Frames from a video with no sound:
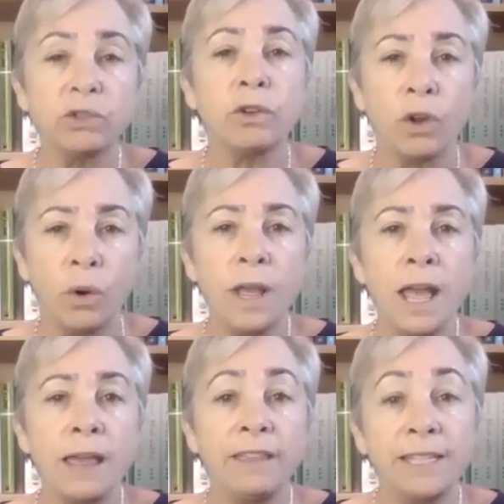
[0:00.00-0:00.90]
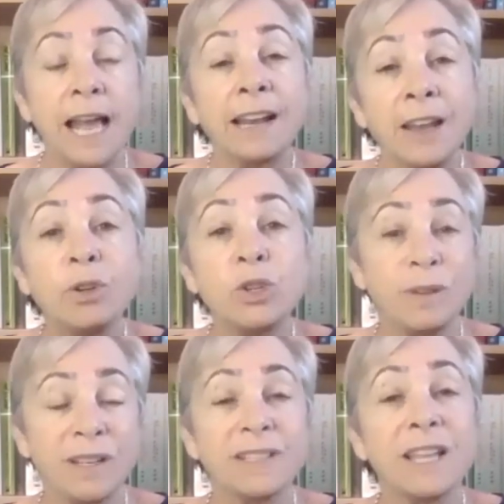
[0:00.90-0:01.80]
don't know the exact numbers
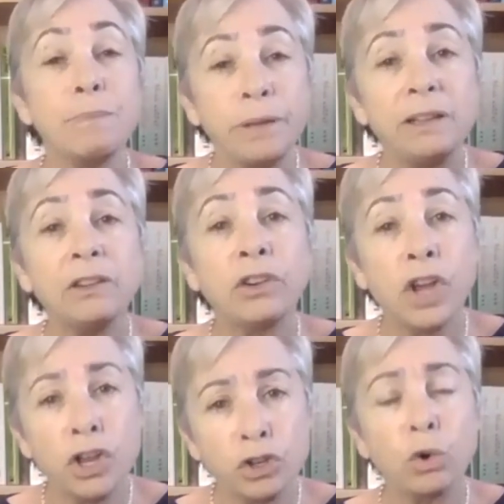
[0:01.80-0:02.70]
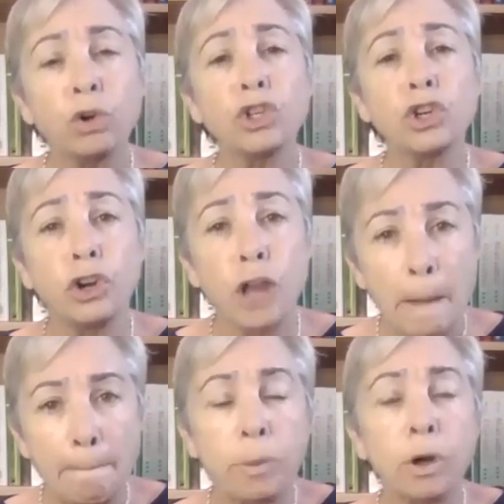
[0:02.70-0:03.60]
because they pillared, tortured,
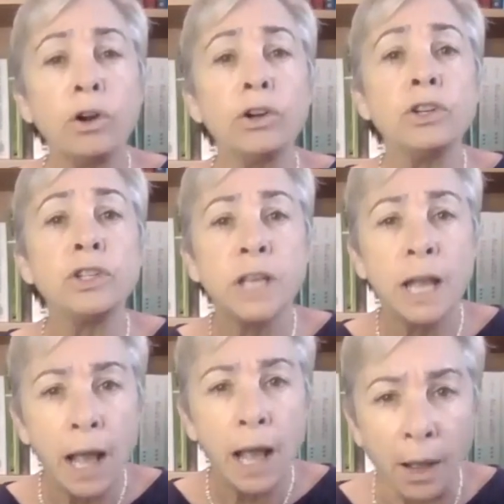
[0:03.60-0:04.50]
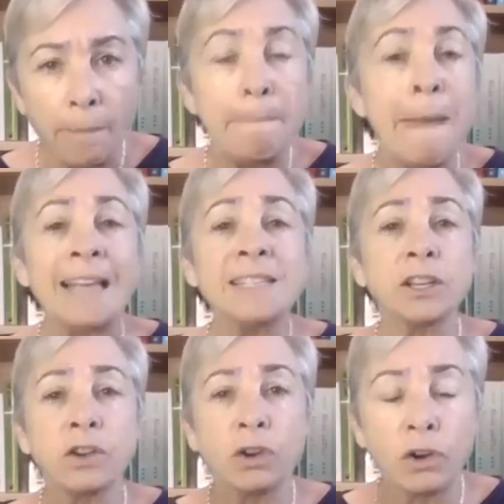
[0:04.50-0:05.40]
burned,
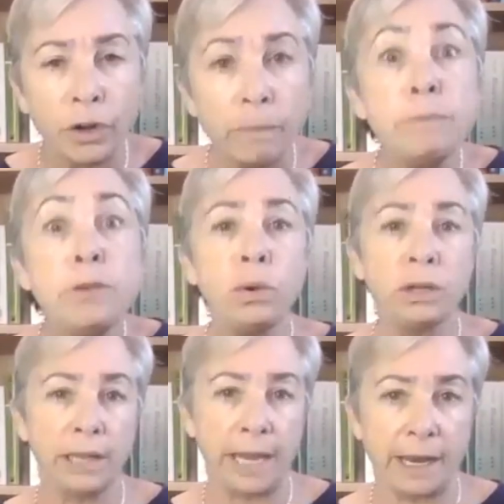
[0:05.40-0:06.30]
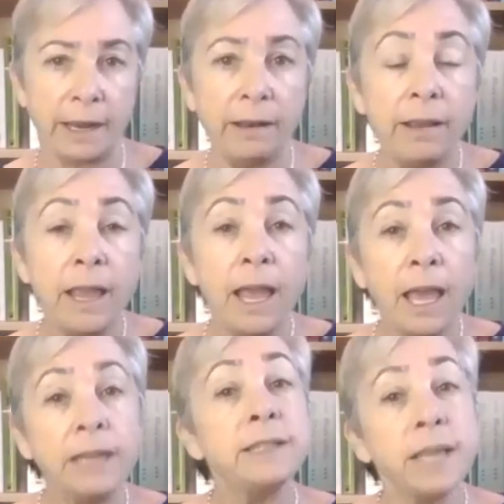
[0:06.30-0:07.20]
massacred, mutilated,
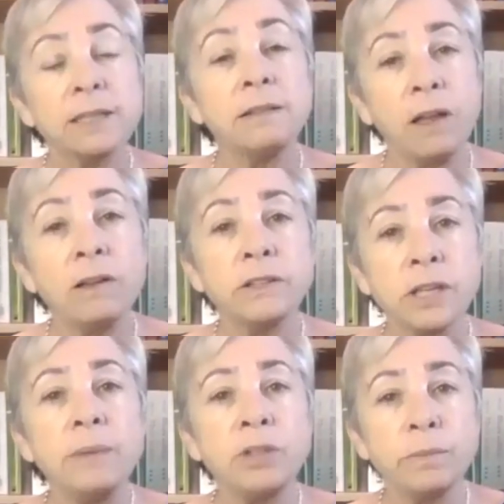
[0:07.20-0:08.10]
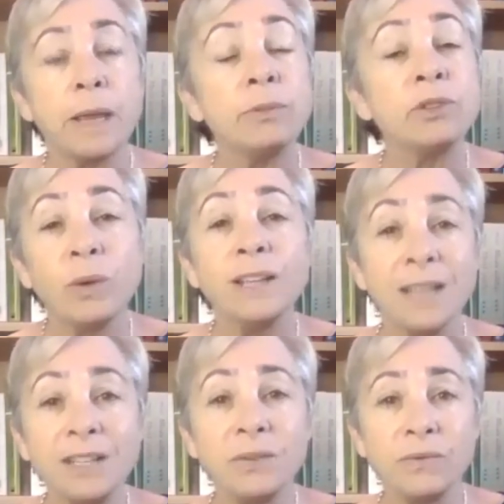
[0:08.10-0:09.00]
and it takes a long time to be able to
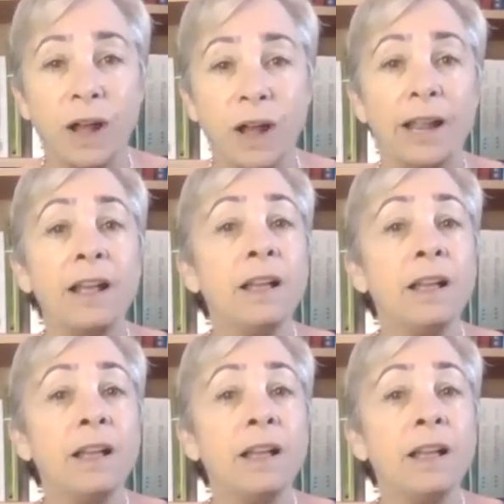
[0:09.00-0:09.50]
identify